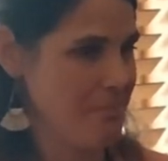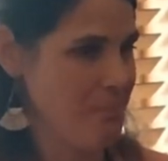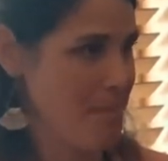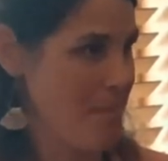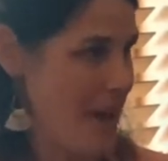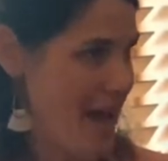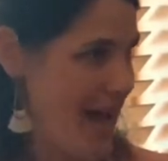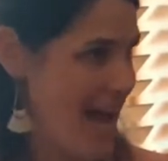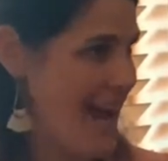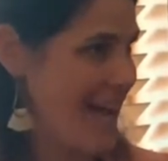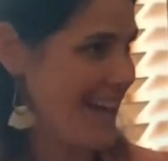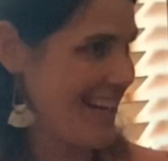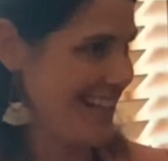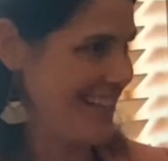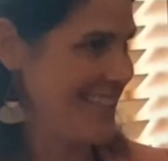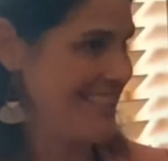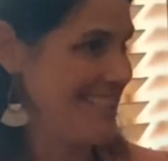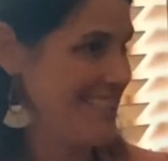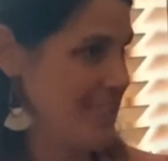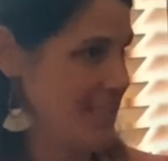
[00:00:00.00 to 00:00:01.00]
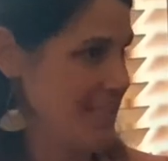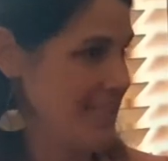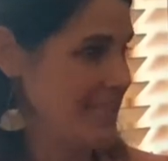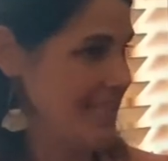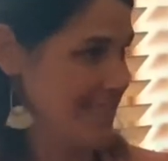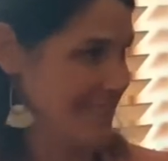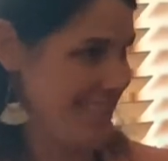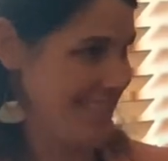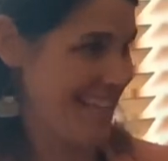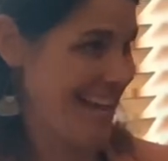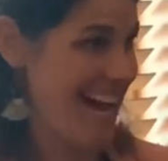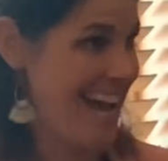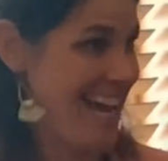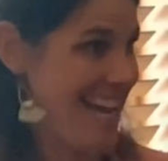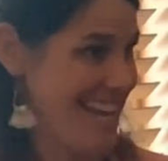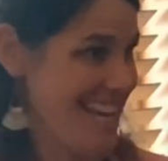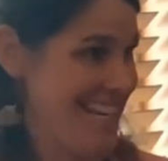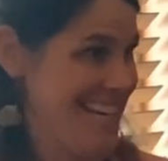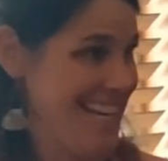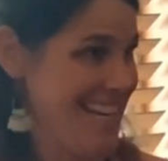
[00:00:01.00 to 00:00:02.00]
back into
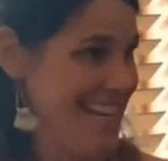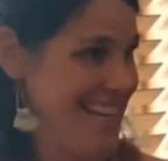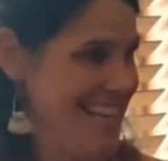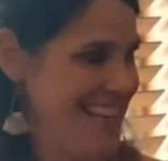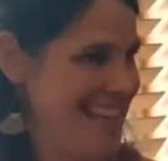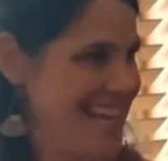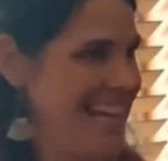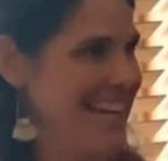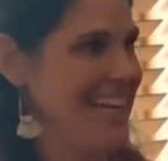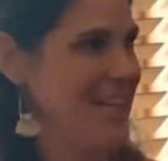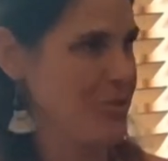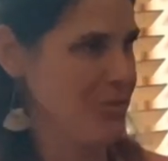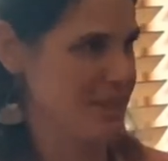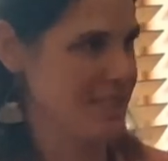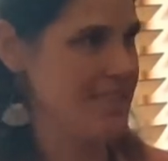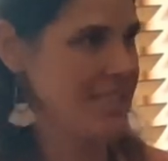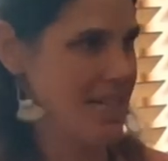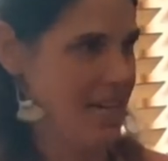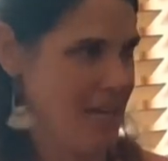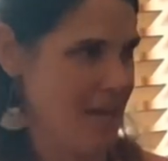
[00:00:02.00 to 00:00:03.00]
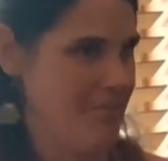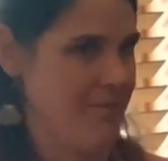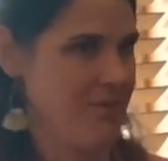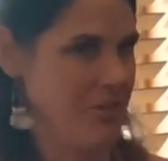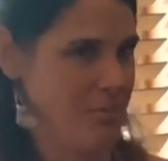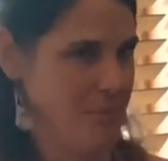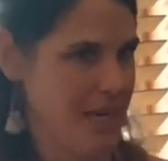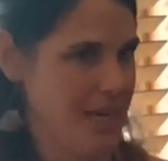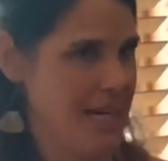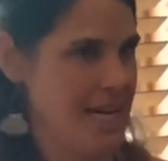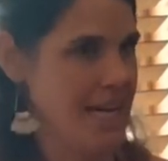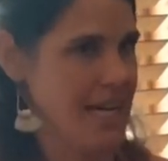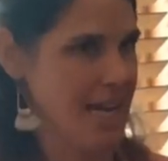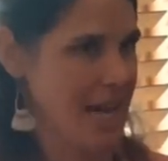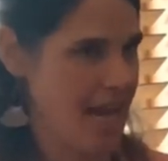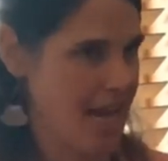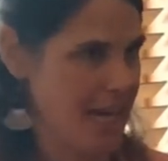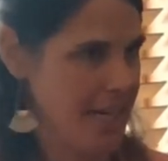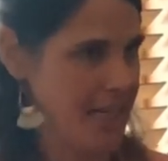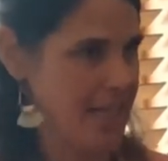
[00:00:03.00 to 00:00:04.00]
society, that it was time for me to
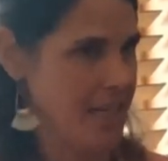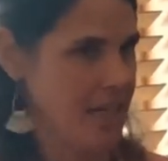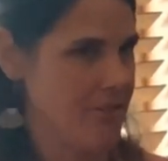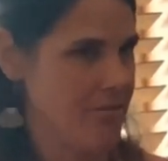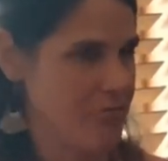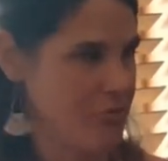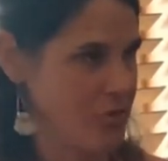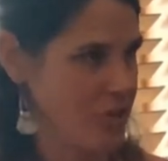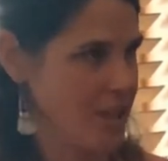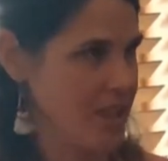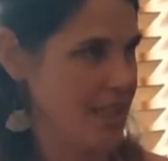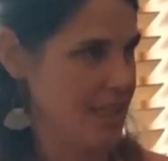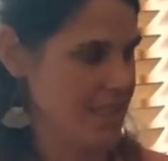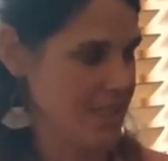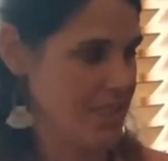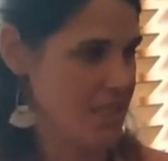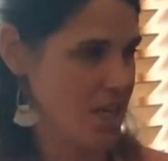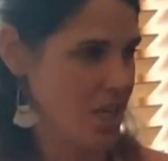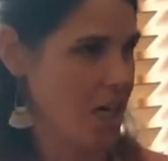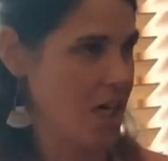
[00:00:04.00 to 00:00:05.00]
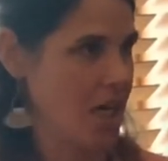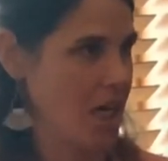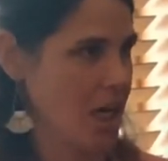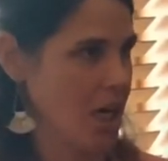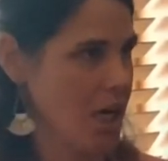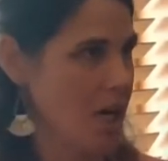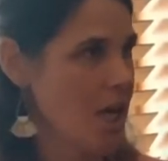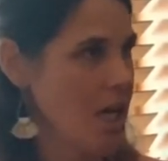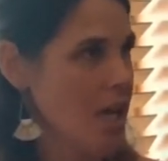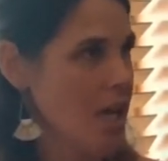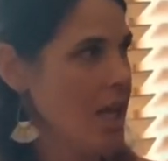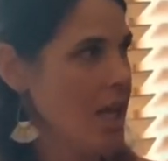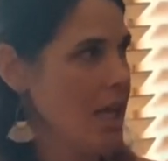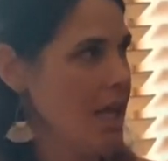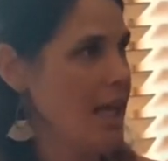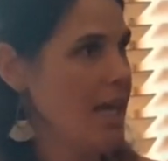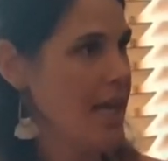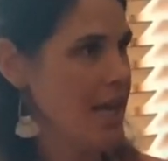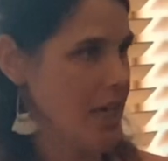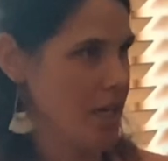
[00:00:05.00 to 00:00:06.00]
kind of really start
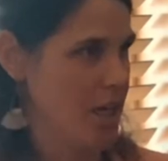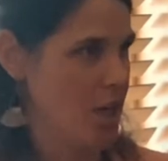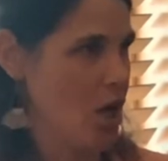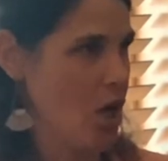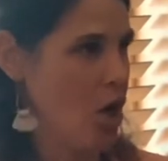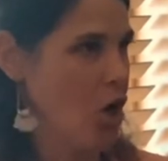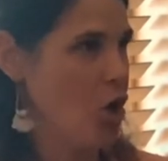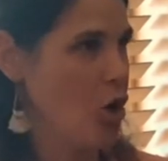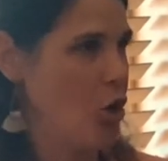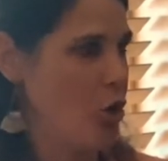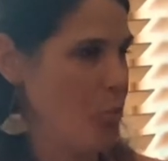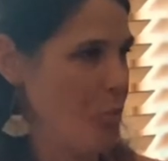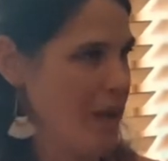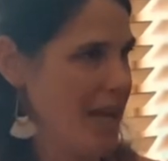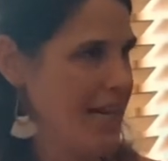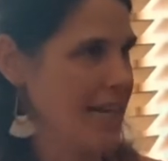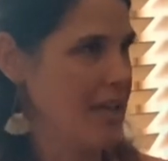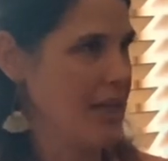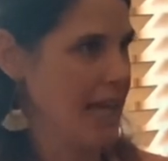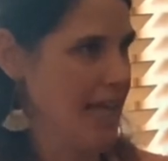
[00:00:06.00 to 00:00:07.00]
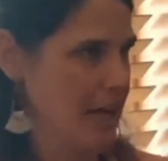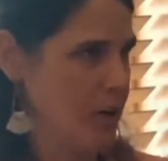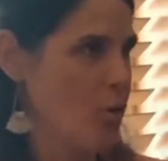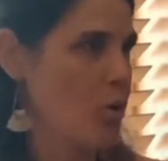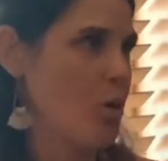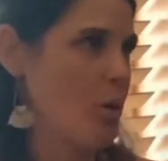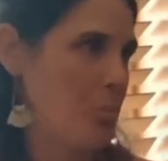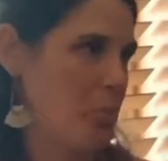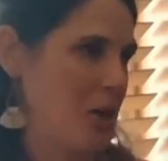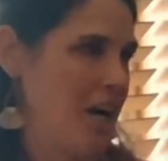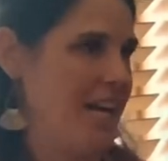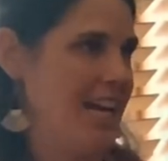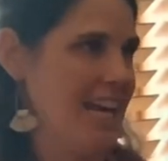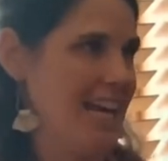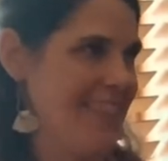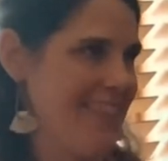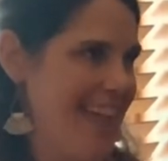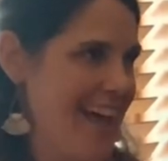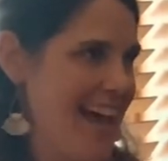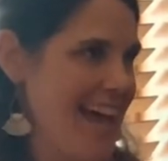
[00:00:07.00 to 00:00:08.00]
hitting home and
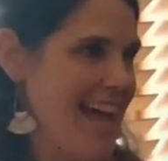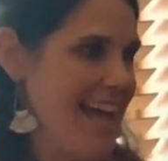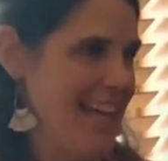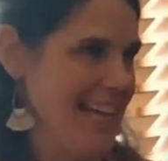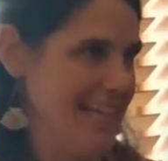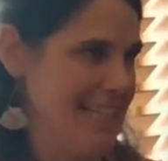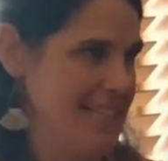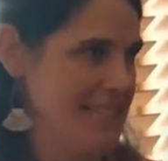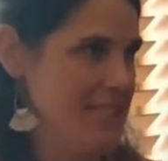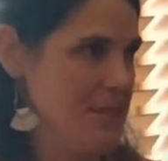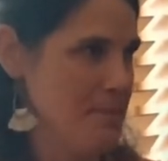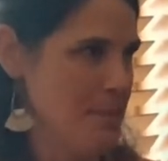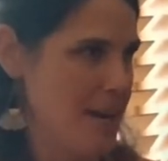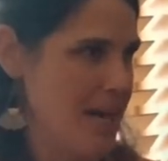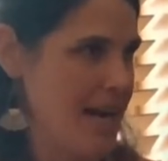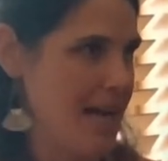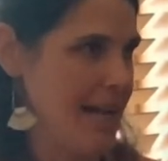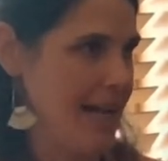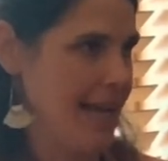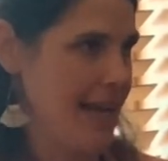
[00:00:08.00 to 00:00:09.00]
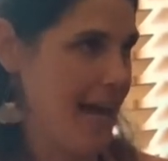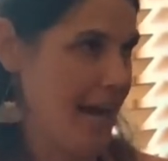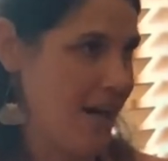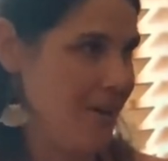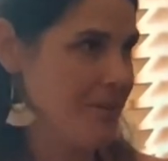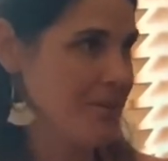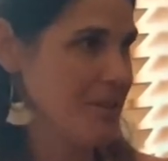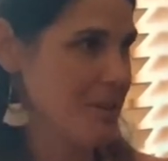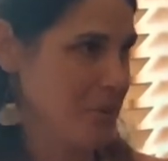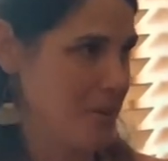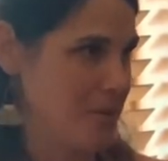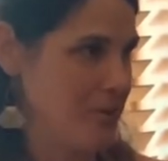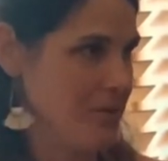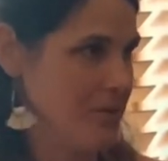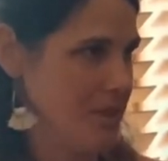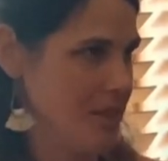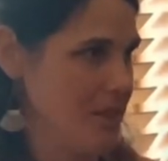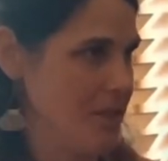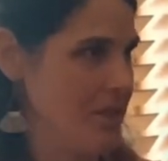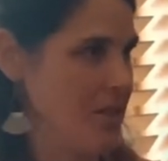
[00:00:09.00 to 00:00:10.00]
incorporating that into my household,
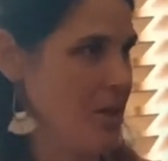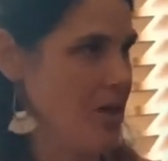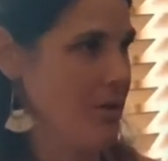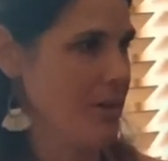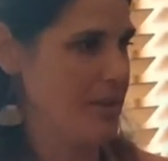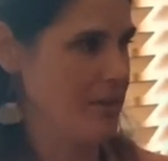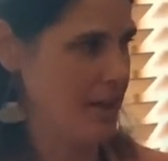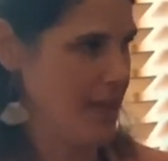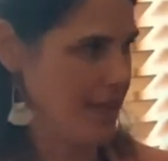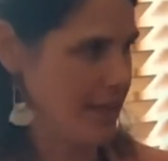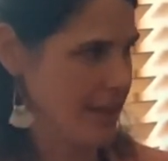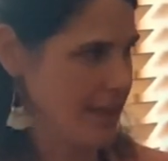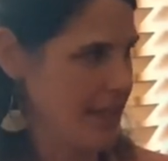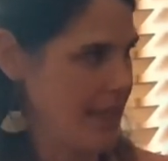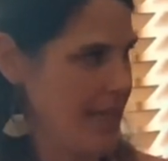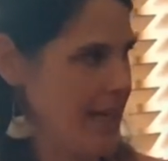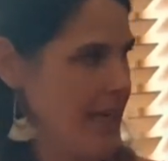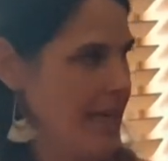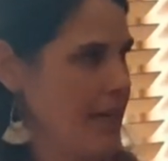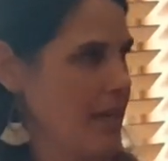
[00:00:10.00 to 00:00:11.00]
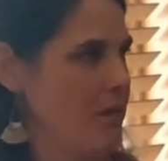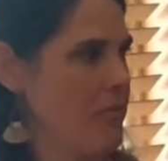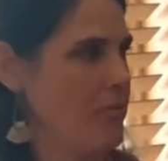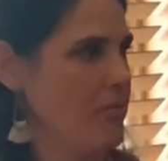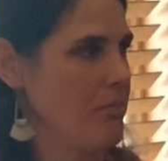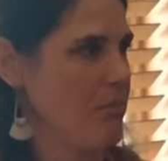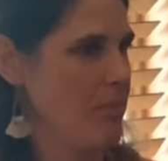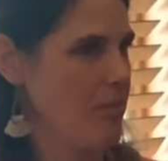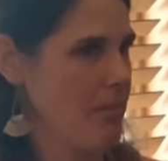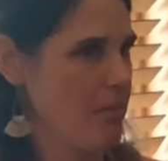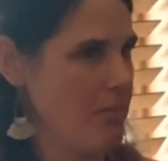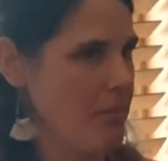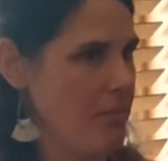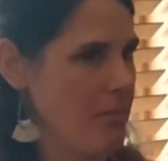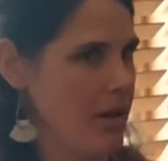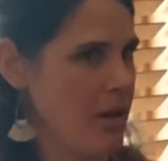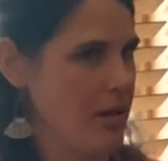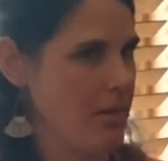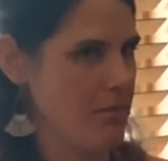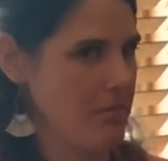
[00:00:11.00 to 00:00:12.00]
and getting
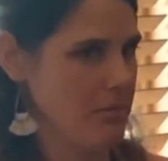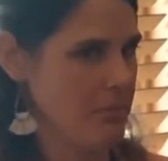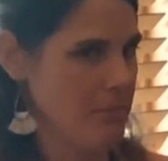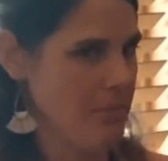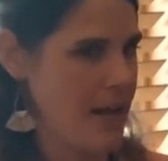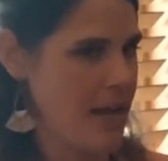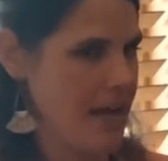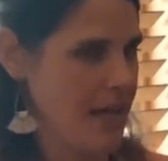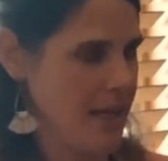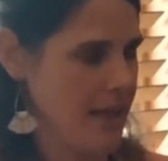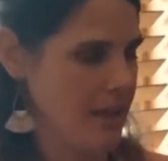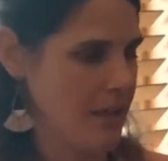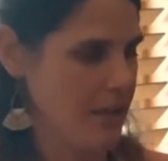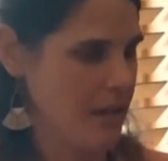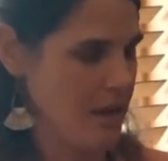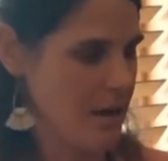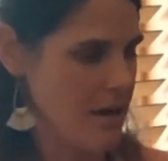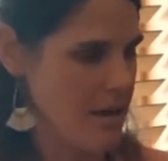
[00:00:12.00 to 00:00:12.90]
my